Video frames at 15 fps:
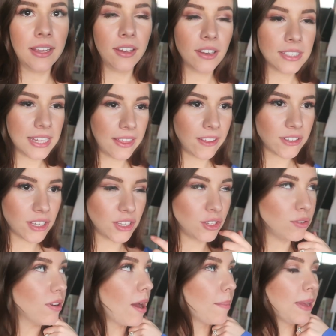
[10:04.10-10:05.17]
looks like there's a
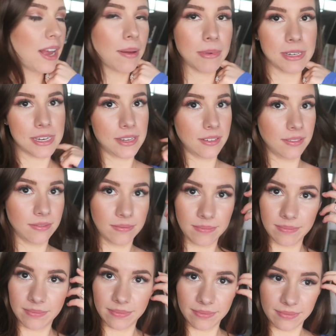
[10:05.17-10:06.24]
tsunami coming, Doug.
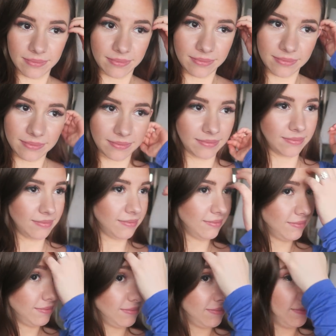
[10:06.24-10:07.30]

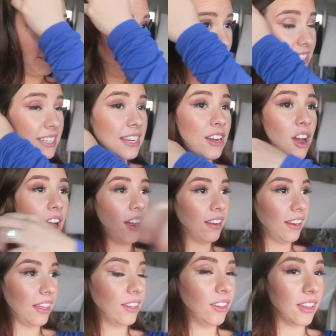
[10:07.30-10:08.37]
No, it doesn't. Does it not?
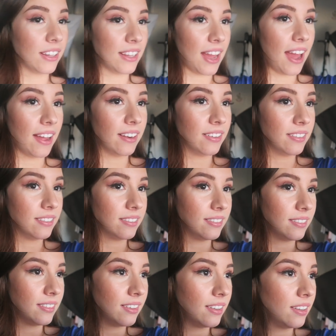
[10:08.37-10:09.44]
Like, look at that. No, it
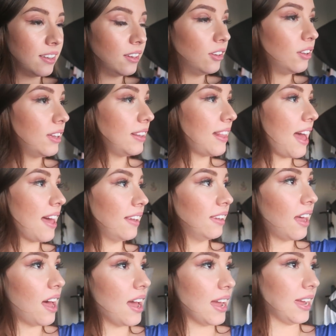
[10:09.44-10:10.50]
doesn't. Look at that
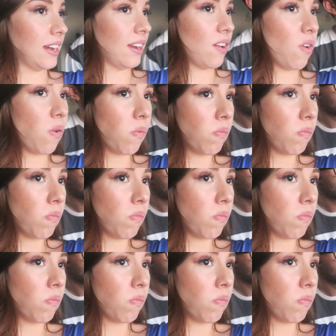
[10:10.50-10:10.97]
line.